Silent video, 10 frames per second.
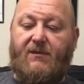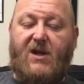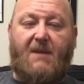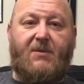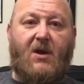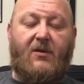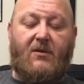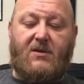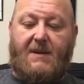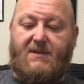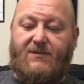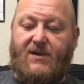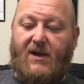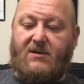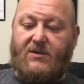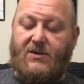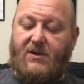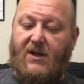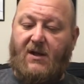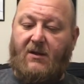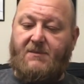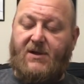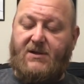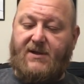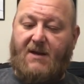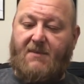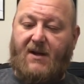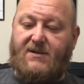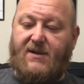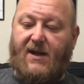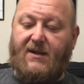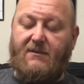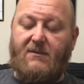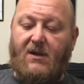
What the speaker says: have adopted other types of stocks, such as the LMT SOPMOD stock.